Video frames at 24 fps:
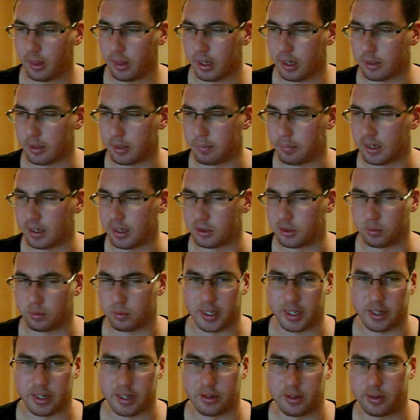And the Bellas
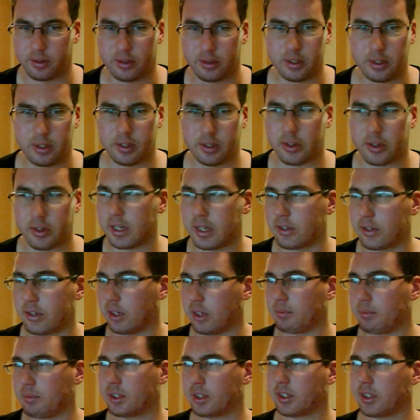win, And
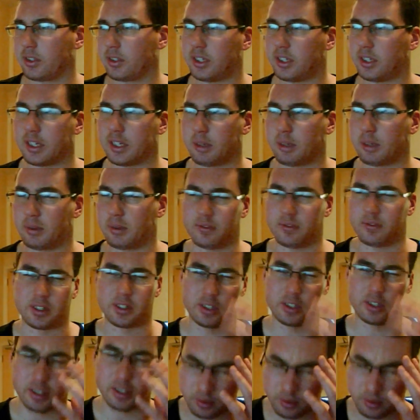I'm just going to say a couple of things here.